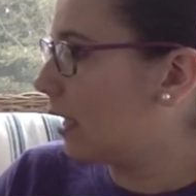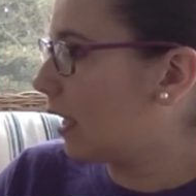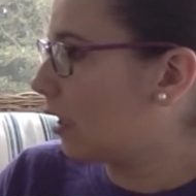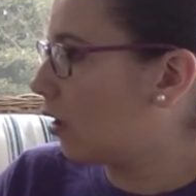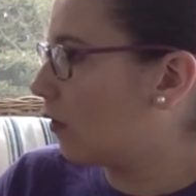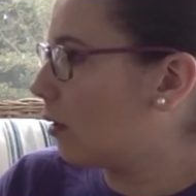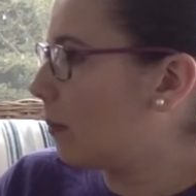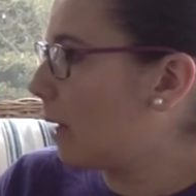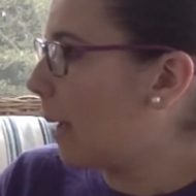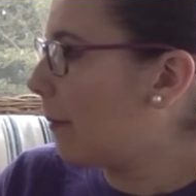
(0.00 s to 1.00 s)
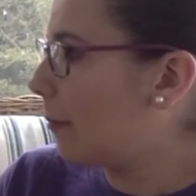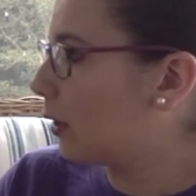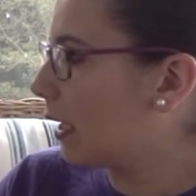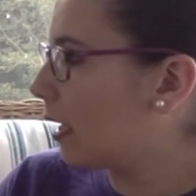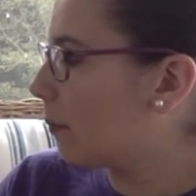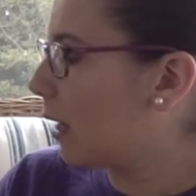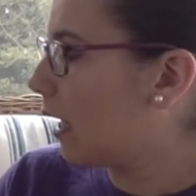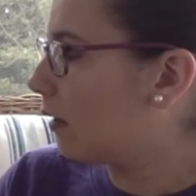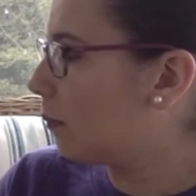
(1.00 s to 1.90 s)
knocking over the mop, bringing a pile of